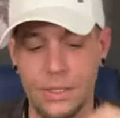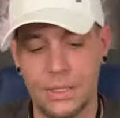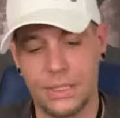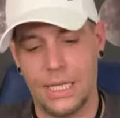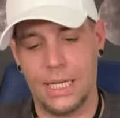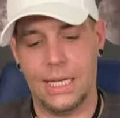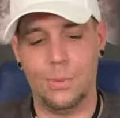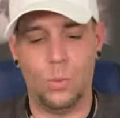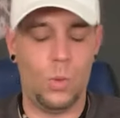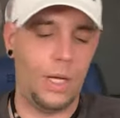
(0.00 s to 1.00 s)
the
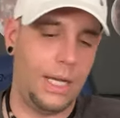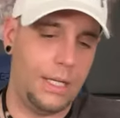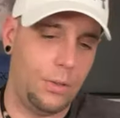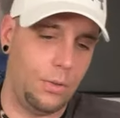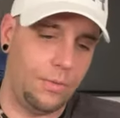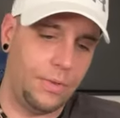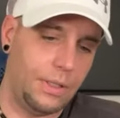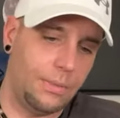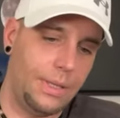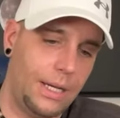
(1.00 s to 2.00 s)
same way you
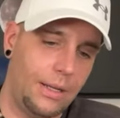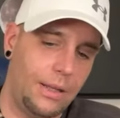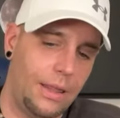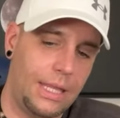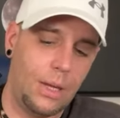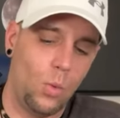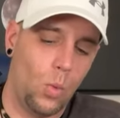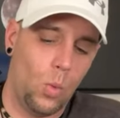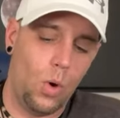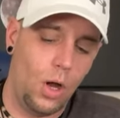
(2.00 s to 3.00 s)
feel about it. They
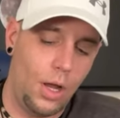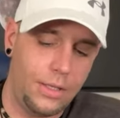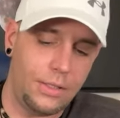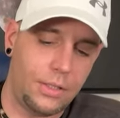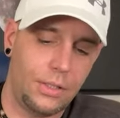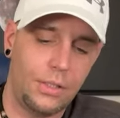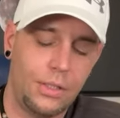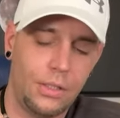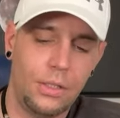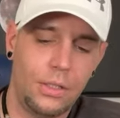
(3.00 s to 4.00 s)
want
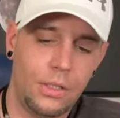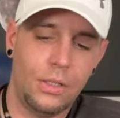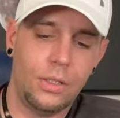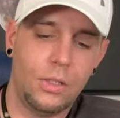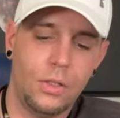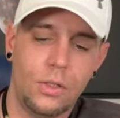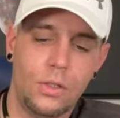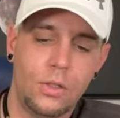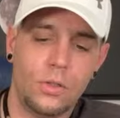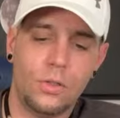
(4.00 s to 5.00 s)

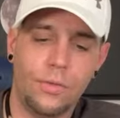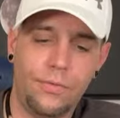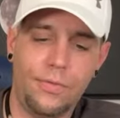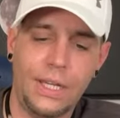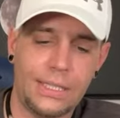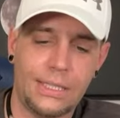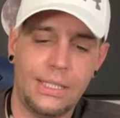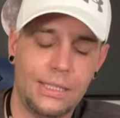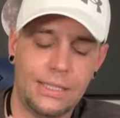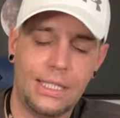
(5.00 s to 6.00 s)
to fix
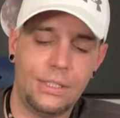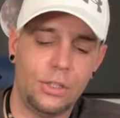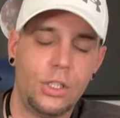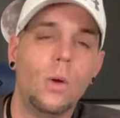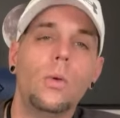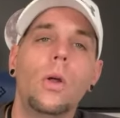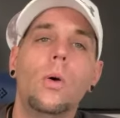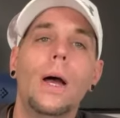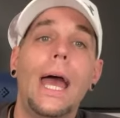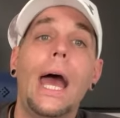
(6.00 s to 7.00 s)
this. They just don't
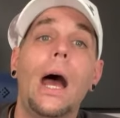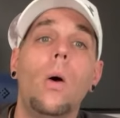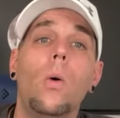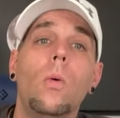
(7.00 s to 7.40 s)
know how.